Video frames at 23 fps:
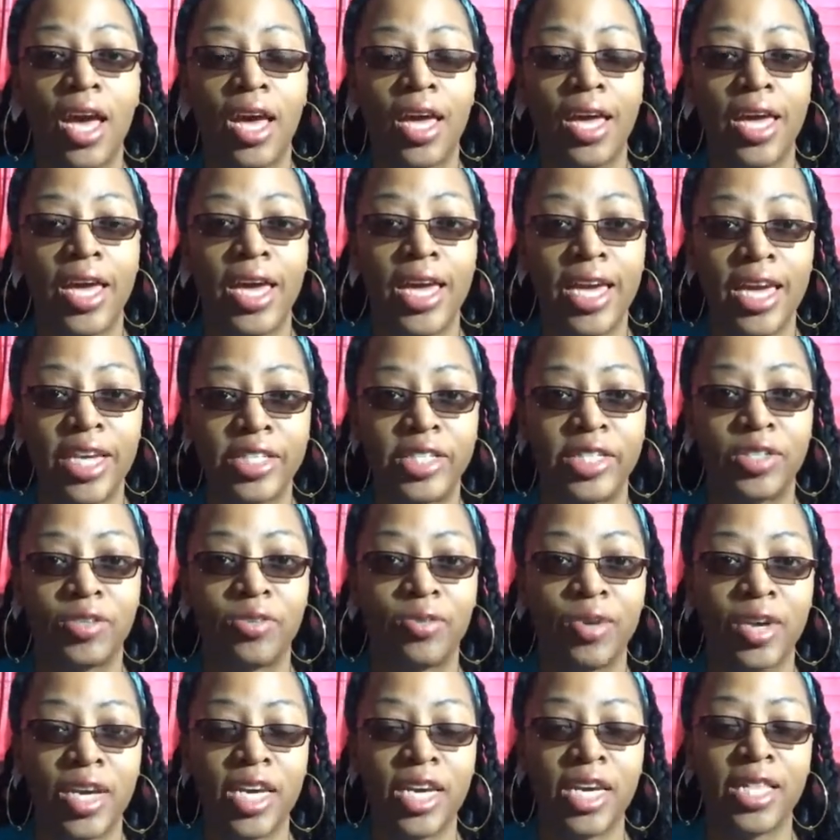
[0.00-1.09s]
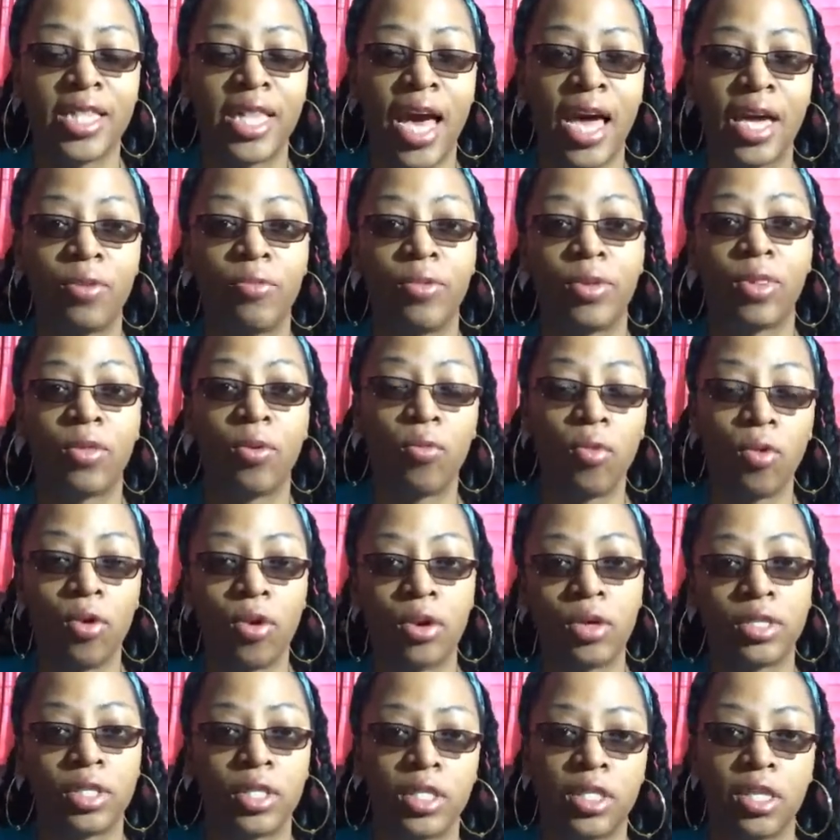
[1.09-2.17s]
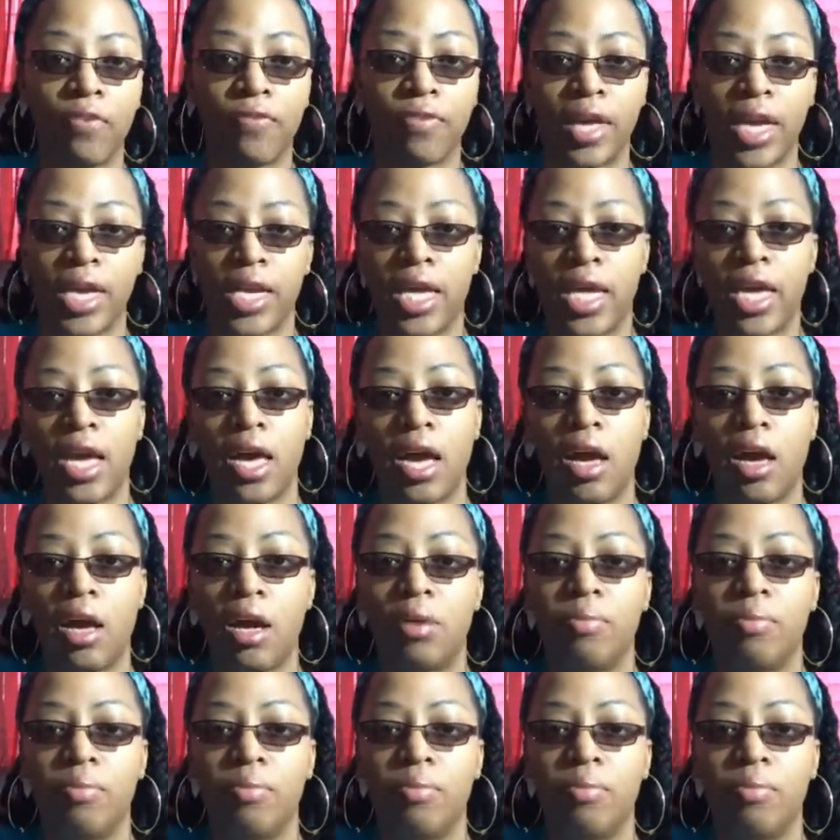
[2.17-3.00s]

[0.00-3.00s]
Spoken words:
history, like with the wars and stuff like that.